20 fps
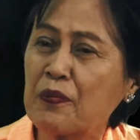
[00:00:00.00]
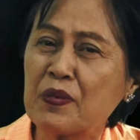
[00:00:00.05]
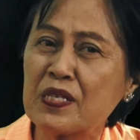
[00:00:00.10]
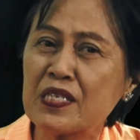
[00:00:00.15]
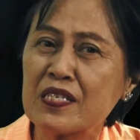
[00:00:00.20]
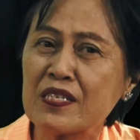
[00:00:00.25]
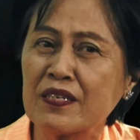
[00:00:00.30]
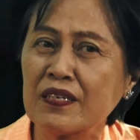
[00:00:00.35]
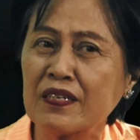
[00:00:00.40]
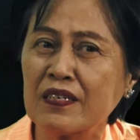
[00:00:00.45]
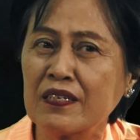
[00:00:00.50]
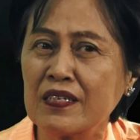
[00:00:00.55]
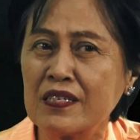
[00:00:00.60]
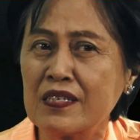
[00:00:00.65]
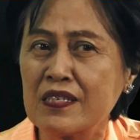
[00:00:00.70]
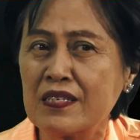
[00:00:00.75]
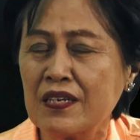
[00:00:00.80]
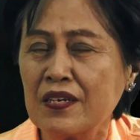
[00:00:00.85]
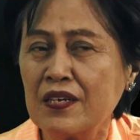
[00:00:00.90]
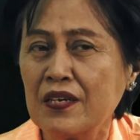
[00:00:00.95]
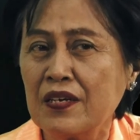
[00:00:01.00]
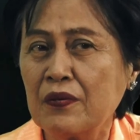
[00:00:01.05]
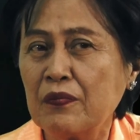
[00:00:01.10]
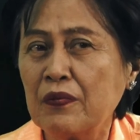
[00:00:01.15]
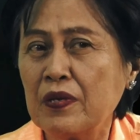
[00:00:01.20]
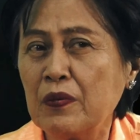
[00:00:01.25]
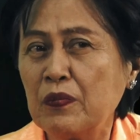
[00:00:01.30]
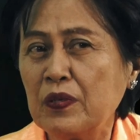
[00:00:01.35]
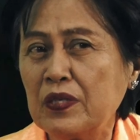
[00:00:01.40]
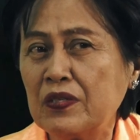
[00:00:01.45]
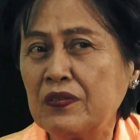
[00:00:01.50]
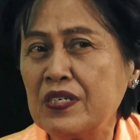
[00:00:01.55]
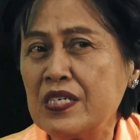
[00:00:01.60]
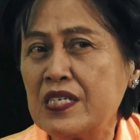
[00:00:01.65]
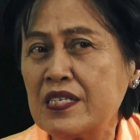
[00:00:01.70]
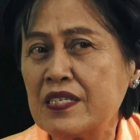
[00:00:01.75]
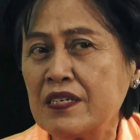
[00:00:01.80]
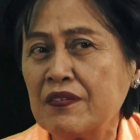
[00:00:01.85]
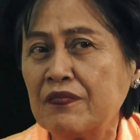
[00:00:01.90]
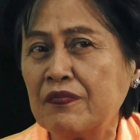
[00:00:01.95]
Women's Studies, we would
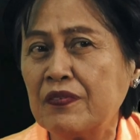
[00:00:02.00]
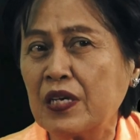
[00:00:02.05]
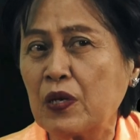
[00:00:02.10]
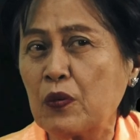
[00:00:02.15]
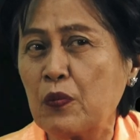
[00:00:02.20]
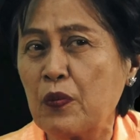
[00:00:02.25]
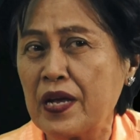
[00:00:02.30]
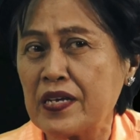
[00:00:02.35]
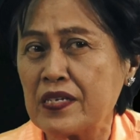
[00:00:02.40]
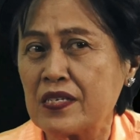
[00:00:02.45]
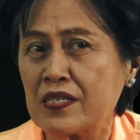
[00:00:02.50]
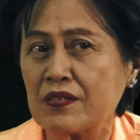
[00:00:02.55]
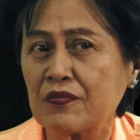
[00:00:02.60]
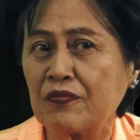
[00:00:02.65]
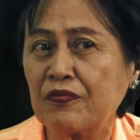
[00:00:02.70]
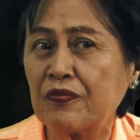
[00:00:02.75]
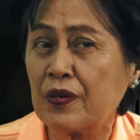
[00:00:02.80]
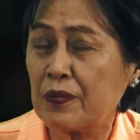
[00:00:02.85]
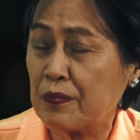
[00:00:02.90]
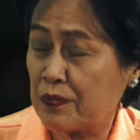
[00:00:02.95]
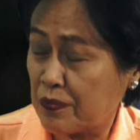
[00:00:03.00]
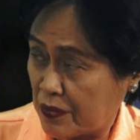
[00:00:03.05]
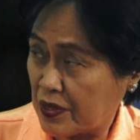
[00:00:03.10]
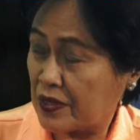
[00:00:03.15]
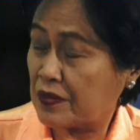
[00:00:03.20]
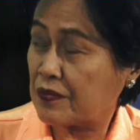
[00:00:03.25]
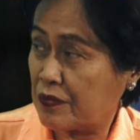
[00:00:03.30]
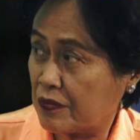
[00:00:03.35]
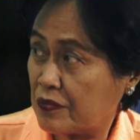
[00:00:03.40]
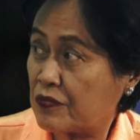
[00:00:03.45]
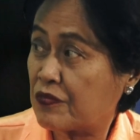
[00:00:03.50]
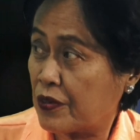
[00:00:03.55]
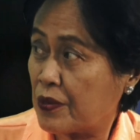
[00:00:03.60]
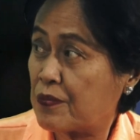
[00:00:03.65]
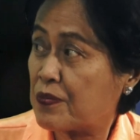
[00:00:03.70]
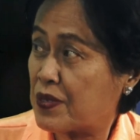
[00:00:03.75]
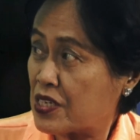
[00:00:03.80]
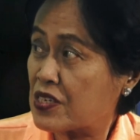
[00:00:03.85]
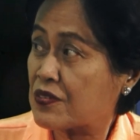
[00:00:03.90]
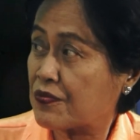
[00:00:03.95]
receive requests from
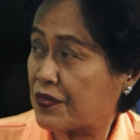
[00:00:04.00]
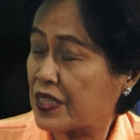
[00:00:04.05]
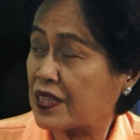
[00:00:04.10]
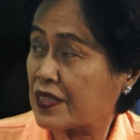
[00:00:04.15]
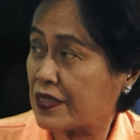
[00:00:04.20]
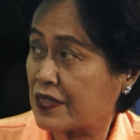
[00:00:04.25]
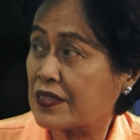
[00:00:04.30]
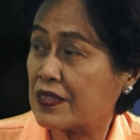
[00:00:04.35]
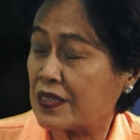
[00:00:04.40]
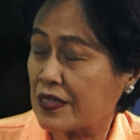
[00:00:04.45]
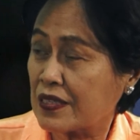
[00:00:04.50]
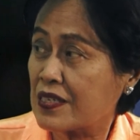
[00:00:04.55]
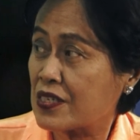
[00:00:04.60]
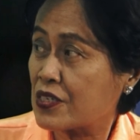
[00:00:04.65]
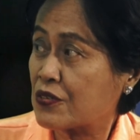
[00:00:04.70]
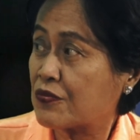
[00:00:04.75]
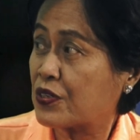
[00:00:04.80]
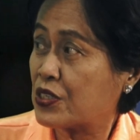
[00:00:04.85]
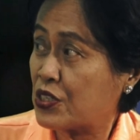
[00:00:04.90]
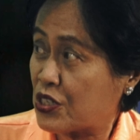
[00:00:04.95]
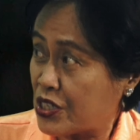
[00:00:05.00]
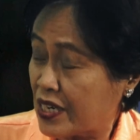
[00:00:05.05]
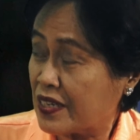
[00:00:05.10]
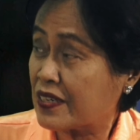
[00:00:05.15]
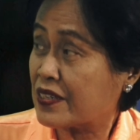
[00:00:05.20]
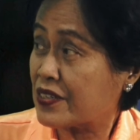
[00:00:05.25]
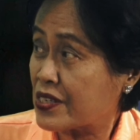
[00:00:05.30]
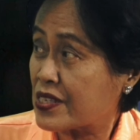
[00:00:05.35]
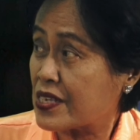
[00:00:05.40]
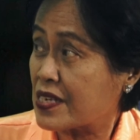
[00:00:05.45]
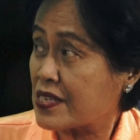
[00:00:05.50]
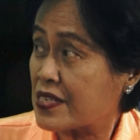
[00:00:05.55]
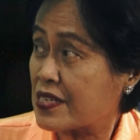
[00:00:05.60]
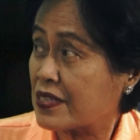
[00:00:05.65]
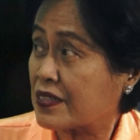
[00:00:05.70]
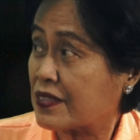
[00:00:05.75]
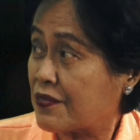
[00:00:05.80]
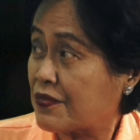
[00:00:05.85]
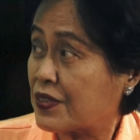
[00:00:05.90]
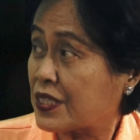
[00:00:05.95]
these fraternities for gender
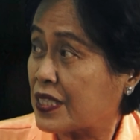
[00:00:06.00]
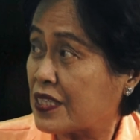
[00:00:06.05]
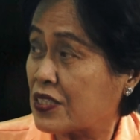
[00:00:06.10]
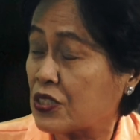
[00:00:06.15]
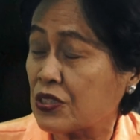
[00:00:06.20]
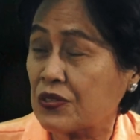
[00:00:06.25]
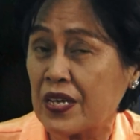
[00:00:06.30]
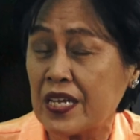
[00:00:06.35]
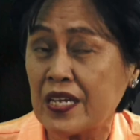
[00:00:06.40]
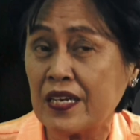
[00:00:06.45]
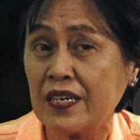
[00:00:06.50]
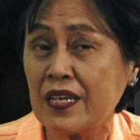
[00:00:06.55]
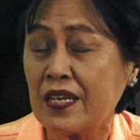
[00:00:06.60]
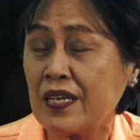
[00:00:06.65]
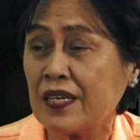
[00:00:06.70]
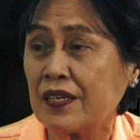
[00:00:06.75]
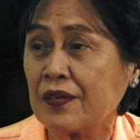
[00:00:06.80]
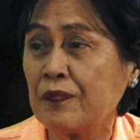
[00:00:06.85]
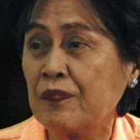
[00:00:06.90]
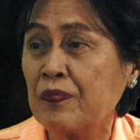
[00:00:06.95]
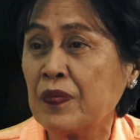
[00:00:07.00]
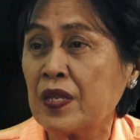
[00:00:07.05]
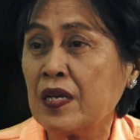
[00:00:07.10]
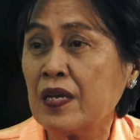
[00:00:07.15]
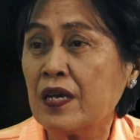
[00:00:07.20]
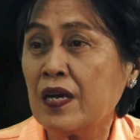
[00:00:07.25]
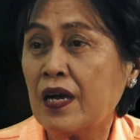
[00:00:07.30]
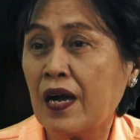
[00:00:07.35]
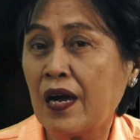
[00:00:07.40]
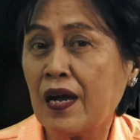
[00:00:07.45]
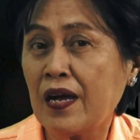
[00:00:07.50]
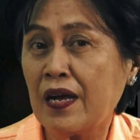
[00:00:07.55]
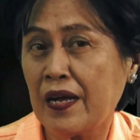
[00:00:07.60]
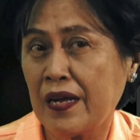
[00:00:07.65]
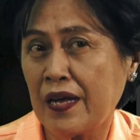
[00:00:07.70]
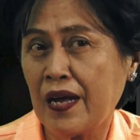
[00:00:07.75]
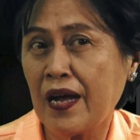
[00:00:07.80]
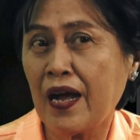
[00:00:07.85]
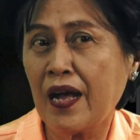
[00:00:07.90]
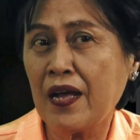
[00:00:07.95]
sensitivity training.
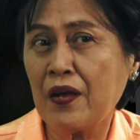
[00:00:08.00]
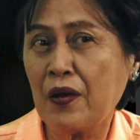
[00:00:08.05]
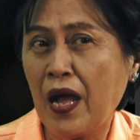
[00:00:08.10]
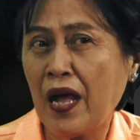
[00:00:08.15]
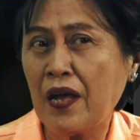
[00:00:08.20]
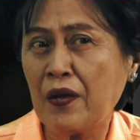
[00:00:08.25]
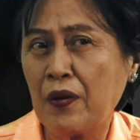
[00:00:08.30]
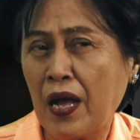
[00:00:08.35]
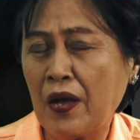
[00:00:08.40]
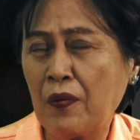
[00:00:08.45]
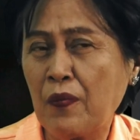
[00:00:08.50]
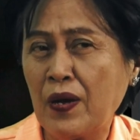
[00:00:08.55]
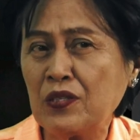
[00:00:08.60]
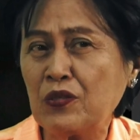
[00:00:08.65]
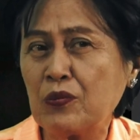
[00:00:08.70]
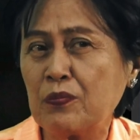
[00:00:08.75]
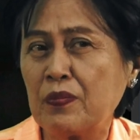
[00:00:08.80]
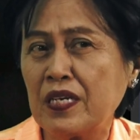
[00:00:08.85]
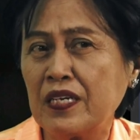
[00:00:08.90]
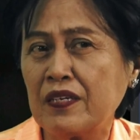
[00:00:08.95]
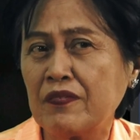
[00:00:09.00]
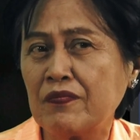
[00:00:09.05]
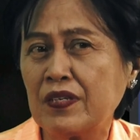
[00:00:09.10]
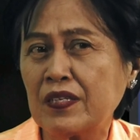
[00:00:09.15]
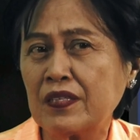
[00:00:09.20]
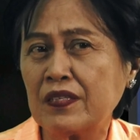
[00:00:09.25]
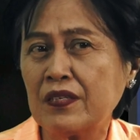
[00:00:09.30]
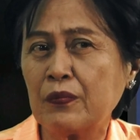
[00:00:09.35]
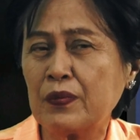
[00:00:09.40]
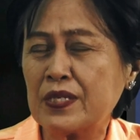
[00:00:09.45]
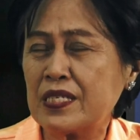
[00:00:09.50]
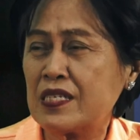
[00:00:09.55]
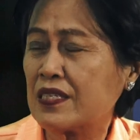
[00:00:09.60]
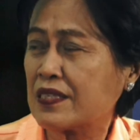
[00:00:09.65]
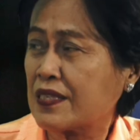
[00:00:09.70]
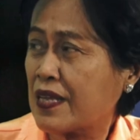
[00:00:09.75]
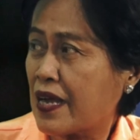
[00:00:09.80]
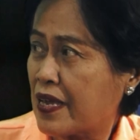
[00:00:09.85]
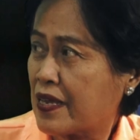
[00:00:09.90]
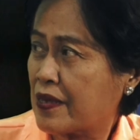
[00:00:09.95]
I want to believe that there was
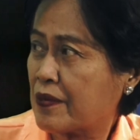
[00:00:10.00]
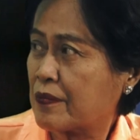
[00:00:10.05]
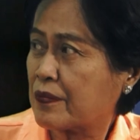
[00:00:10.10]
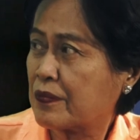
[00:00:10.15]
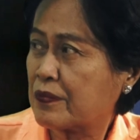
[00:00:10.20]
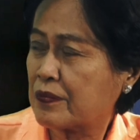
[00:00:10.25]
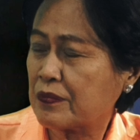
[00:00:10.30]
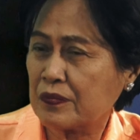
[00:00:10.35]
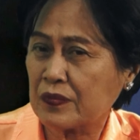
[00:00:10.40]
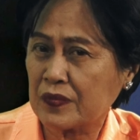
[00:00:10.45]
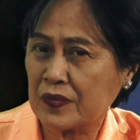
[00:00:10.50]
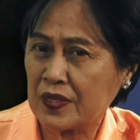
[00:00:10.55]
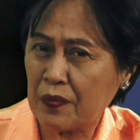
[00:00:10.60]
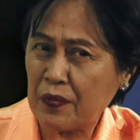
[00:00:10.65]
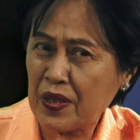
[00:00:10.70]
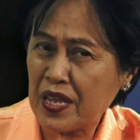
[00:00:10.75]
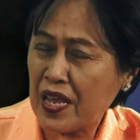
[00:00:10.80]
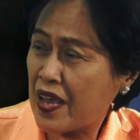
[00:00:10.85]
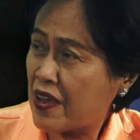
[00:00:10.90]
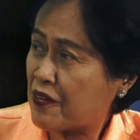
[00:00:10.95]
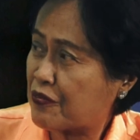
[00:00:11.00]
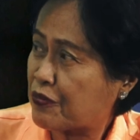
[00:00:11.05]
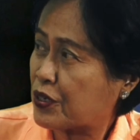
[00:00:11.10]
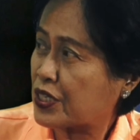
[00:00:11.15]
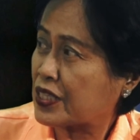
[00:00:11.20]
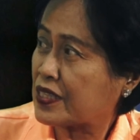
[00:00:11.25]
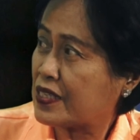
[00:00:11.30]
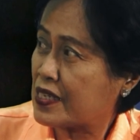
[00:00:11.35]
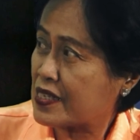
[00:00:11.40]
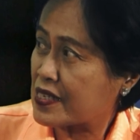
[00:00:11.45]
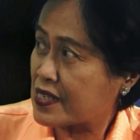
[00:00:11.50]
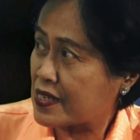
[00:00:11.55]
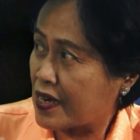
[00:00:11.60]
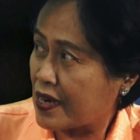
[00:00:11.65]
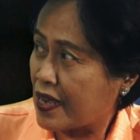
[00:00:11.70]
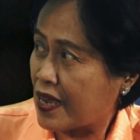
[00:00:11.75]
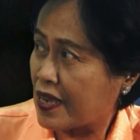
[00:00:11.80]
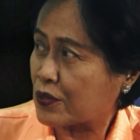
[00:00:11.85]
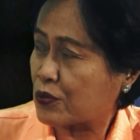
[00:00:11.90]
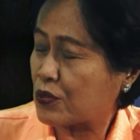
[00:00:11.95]
a time na may effort din
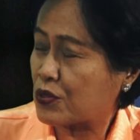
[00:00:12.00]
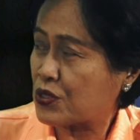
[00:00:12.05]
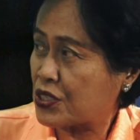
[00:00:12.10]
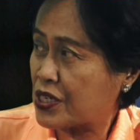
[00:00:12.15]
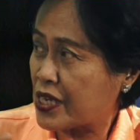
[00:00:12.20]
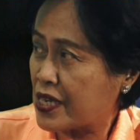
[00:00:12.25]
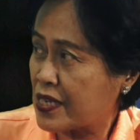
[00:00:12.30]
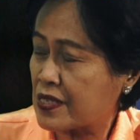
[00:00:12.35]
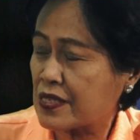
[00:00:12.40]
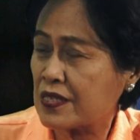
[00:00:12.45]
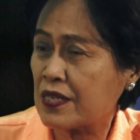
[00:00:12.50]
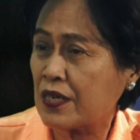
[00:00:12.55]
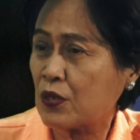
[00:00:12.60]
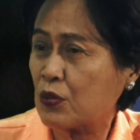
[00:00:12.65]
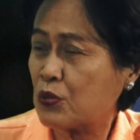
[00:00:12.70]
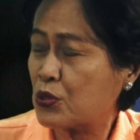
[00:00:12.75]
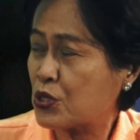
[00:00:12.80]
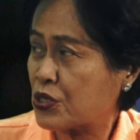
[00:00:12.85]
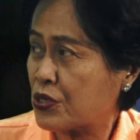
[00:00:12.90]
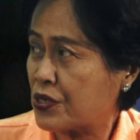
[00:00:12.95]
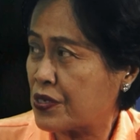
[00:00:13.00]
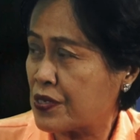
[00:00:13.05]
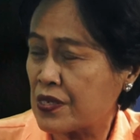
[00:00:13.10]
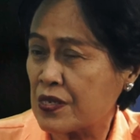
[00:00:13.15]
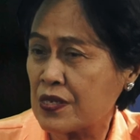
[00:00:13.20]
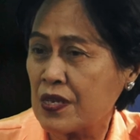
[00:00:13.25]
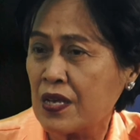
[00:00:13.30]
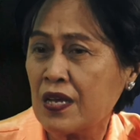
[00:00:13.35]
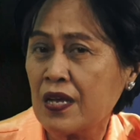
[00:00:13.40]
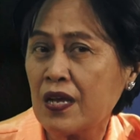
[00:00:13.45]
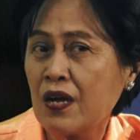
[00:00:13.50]
sila to change the notions